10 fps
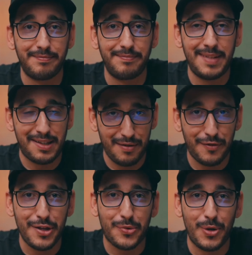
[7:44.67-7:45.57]
That's it
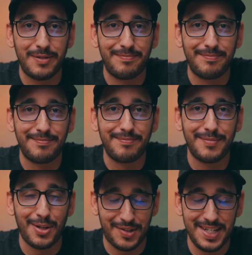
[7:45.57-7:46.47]
for this one.
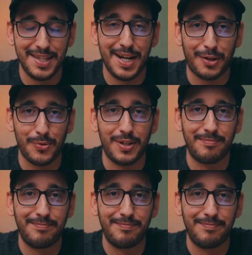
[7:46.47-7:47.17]
I'll see you in the next one.